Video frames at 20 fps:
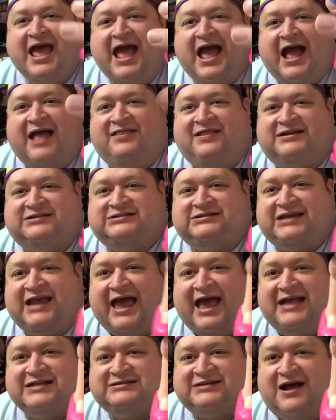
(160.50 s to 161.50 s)
And then she
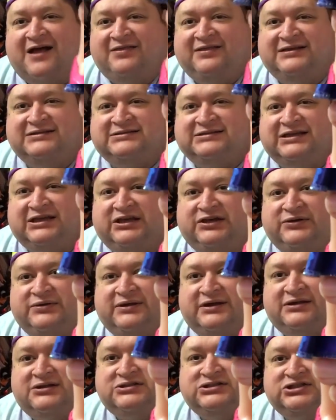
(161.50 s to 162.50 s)
has on these cute
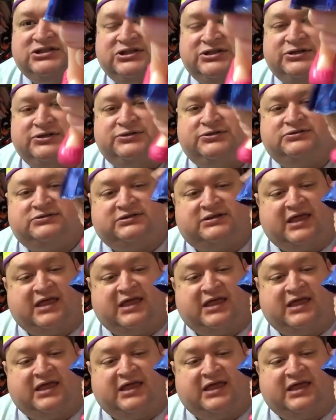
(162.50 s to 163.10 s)
little shoes.